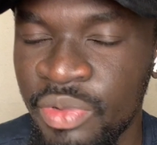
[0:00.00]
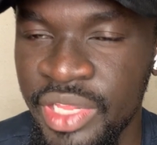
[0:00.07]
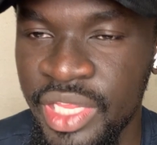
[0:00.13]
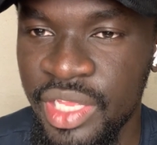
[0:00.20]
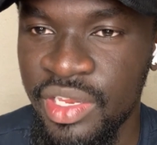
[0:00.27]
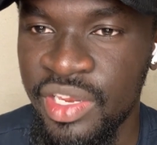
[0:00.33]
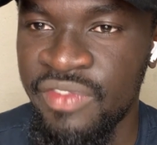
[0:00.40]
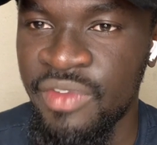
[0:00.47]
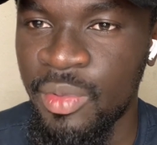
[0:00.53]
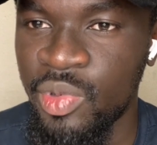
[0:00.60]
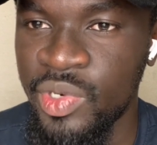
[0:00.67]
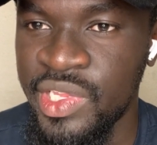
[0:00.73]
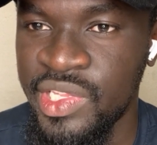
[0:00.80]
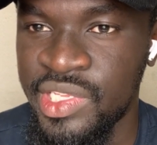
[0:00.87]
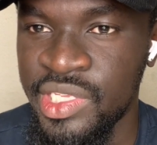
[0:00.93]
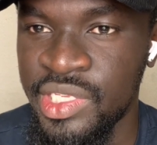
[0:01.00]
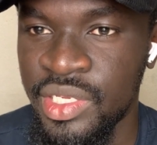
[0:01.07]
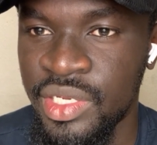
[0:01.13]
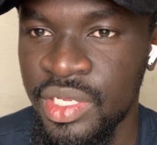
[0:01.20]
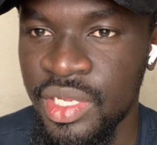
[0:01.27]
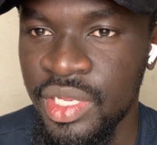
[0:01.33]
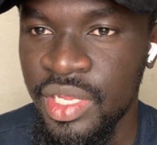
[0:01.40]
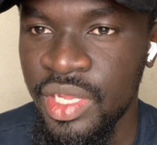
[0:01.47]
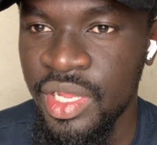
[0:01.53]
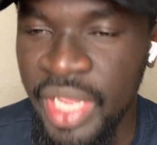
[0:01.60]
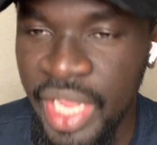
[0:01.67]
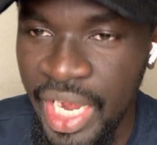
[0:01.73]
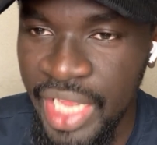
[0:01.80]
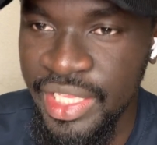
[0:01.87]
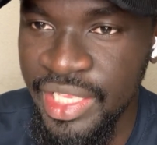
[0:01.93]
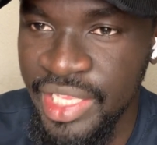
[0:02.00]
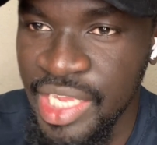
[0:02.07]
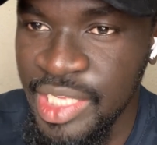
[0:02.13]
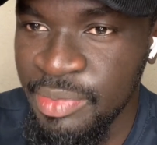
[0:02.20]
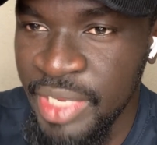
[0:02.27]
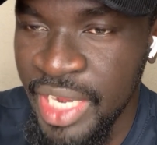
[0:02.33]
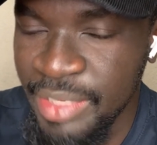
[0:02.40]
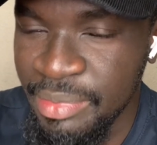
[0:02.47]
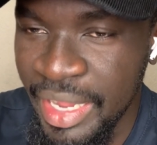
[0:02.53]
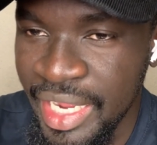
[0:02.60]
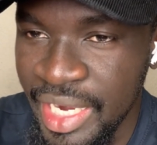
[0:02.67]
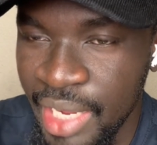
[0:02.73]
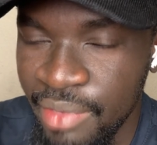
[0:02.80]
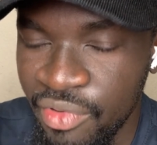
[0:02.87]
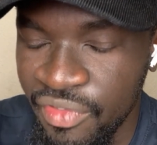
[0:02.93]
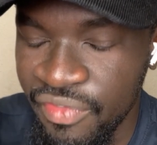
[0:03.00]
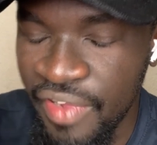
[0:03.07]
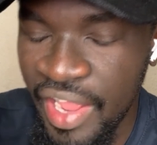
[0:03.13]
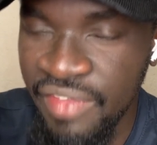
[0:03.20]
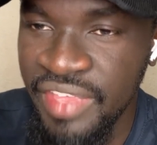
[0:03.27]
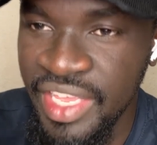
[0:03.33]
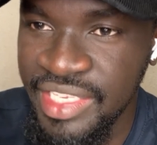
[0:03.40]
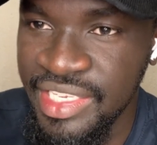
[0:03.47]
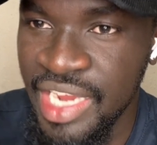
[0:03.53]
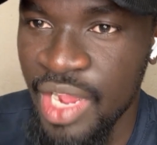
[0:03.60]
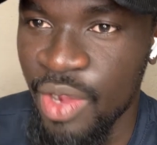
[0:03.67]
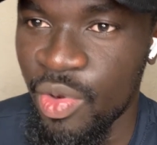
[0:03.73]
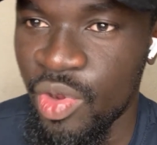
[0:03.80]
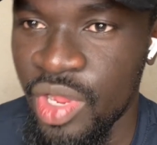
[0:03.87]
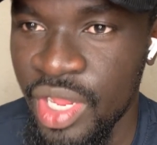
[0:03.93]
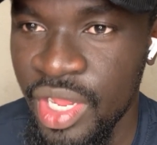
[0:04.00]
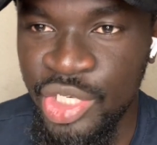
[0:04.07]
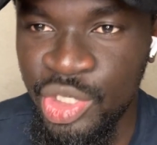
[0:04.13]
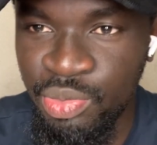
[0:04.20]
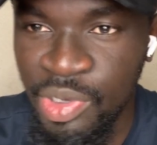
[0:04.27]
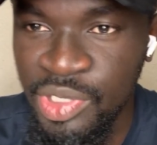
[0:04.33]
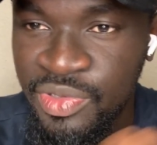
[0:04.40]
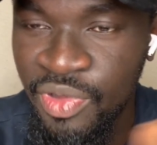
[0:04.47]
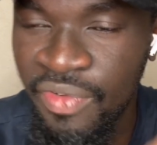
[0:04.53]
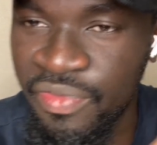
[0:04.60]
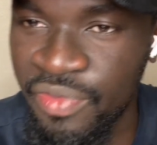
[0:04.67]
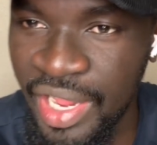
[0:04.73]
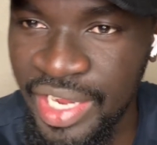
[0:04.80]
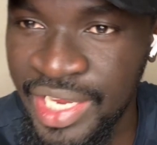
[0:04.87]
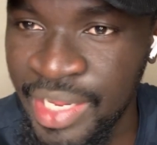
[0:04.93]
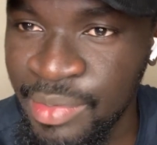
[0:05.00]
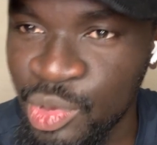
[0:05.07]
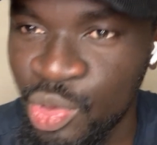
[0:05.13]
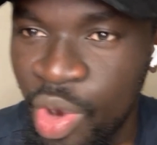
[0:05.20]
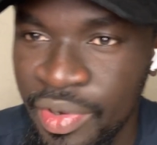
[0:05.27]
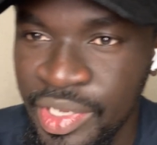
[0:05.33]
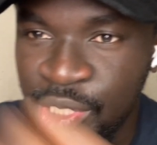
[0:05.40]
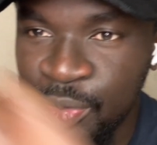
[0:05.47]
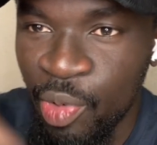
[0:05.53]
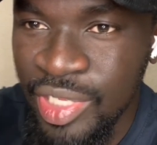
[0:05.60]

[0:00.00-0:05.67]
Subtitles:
doing with Liverpool this season. Mikel Arteta has been at my club for 5 years now. And most of them scoring